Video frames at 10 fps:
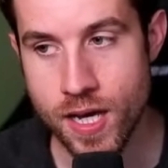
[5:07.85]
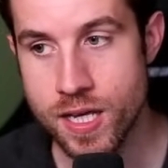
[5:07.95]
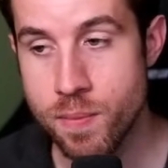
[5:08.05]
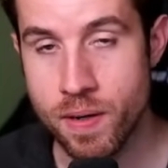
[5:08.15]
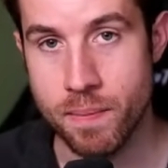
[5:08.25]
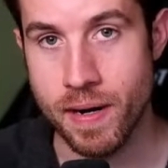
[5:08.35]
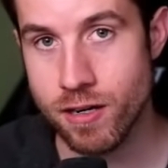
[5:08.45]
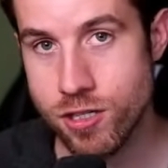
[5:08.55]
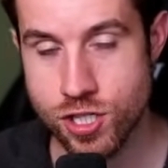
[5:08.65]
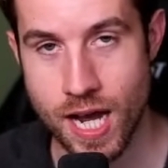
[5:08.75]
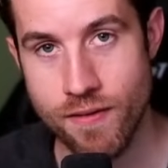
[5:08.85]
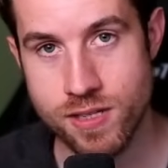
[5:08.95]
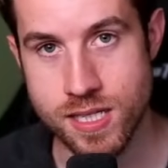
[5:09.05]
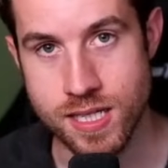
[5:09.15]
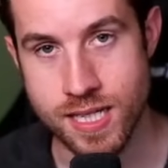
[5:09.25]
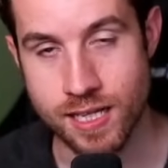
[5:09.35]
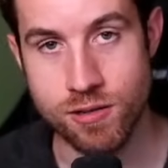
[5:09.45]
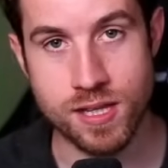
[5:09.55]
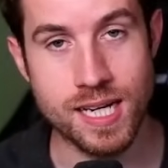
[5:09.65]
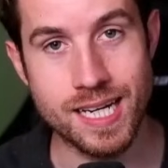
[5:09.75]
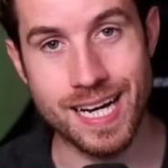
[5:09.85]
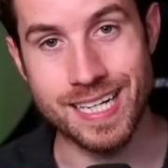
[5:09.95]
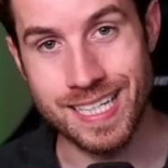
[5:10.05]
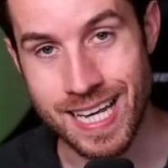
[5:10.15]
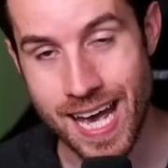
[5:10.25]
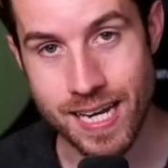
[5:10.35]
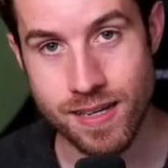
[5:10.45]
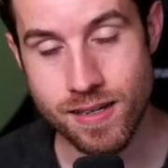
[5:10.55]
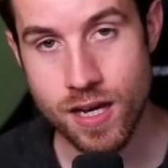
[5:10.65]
You put America Chavez in the deck. You thin it again.